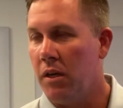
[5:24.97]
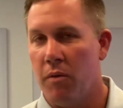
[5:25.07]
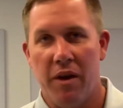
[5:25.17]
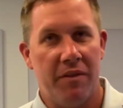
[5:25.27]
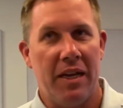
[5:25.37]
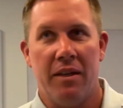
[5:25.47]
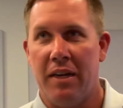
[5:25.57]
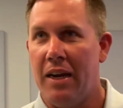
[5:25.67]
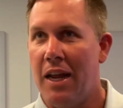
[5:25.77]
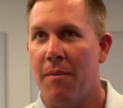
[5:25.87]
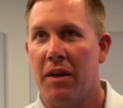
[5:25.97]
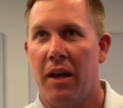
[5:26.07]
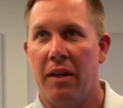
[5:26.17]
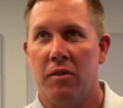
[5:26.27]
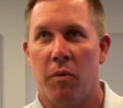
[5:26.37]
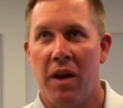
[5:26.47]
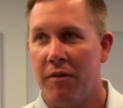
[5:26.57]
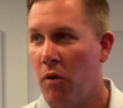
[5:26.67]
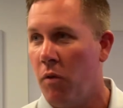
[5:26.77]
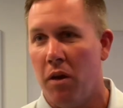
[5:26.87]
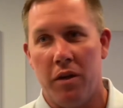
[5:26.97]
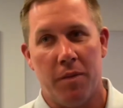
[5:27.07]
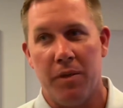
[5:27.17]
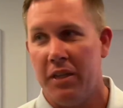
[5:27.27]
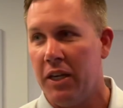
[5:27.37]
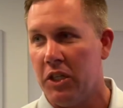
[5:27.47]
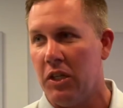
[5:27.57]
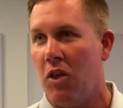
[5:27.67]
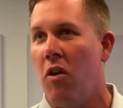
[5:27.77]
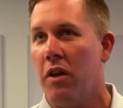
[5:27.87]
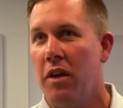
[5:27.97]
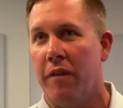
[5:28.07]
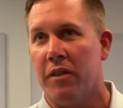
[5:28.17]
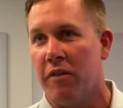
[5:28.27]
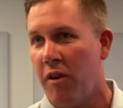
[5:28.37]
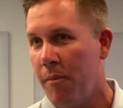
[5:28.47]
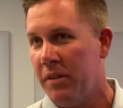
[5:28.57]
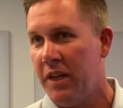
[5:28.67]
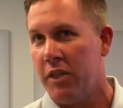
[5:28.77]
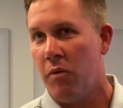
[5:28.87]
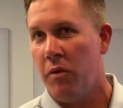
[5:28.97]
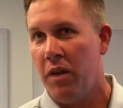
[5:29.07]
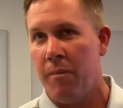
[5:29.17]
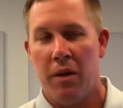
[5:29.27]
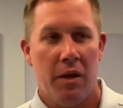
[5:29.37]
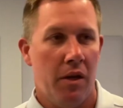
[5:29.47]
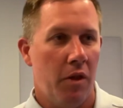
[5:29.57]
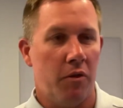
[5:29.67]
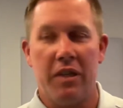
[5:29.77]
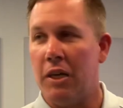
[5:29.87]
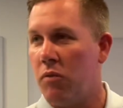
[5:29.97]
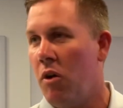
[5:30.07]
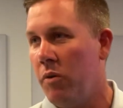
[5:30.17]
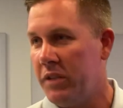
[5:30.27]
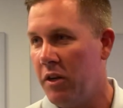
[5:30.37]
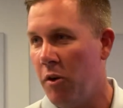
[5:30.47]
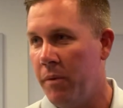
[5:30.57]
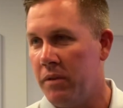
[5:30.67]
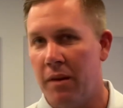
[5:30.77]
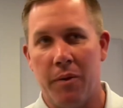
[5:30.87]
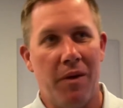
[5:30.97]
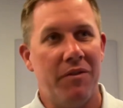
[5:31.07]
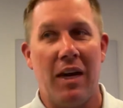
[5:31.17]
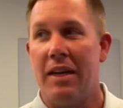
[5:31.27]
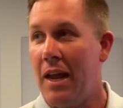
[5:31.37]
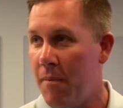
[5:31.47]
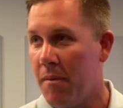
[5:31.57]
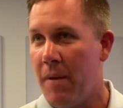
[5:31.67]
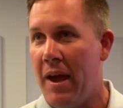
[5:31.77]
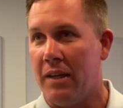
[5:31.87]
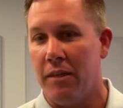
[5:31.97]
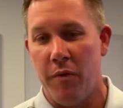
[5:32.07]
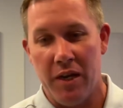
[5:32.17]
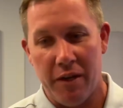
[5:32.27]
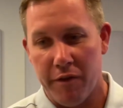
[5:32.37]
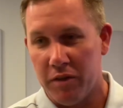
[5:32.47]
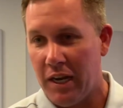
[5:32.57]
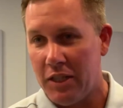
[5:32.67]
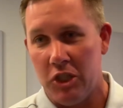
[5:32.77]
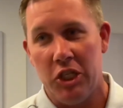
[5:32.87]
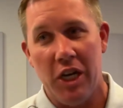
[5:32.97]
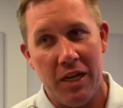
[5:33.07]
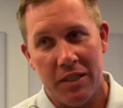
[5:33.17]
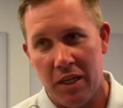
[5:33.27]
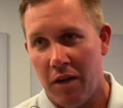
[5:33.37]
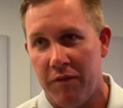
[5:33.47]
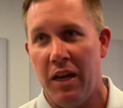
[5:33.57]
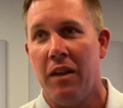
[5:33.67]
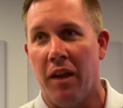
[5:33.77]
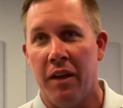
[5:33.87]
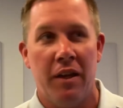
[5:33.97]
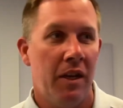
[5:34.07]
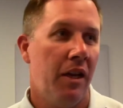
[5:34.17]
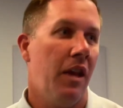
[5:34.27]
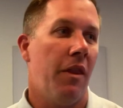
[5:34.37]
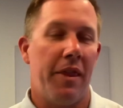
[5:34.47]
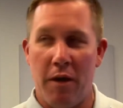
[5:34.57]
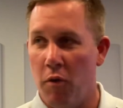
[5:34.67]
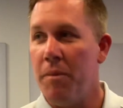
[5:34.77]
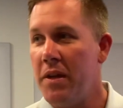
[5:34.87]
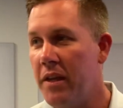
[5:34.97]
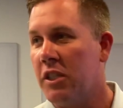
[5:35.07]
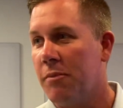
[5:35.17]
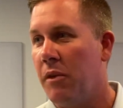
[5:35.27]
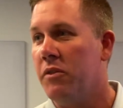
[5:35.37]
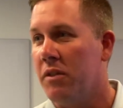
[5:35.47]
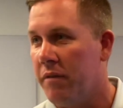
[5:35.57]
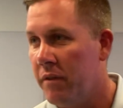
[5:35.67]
Like, we have dynamic guys. So we have to hold on to protection long enough. Because if our protection will hold up, those guys will always get open. Same thing, we have dynamic backs. If we can give those guys just enough daylight, they will be explosive.